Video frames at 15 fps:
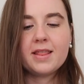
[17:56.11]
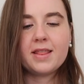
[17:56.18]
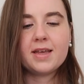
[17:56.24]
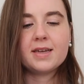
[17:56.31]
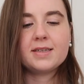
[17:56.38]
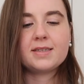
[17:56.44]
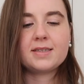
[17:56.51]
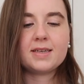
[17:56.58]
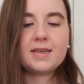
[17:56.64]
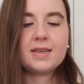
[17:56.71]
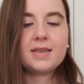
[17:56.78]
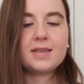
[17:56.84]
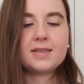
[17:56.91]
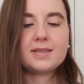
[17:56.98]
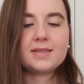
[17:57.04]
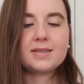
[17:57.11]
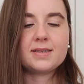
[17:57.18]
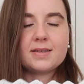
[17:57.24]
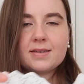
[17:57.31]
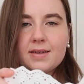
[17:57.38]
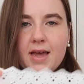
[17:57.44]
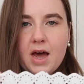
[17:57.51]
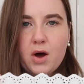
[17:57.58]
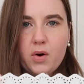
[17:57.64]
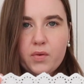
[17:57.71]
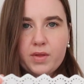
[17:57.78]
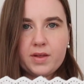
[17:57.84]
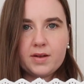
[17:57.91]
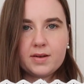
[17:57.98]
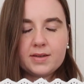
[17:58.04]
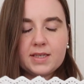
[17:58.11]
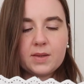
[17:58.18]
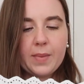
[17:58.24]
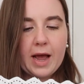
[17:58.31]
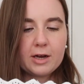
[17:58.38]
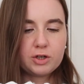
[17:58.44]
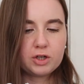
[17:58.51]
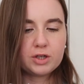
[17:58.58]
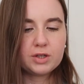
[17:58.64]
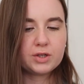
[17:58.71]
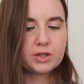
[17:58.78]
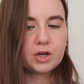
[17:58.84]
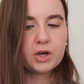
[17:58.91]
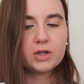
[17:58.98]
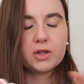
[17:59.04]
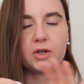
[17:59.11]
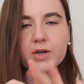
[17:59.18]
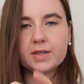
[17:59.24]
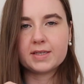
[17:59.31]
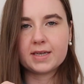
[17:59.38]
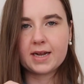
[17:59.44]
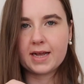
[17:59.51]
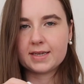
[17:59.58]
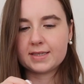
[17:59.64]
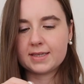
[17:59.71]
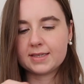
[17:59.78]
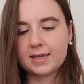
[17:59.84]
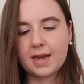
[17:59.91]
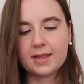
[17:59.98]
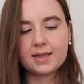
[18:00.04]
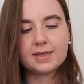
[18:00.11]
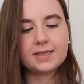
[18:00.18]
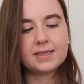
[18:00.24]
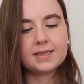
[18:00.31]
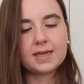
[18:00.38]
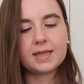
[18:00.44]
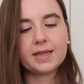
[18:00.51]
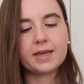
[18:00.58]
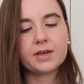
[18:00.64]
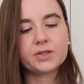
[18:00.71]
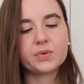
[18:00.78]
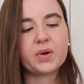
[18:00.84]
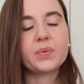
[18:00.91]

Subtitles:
This is how the Sebastian skirt looks. It has this eyelet detailing, so I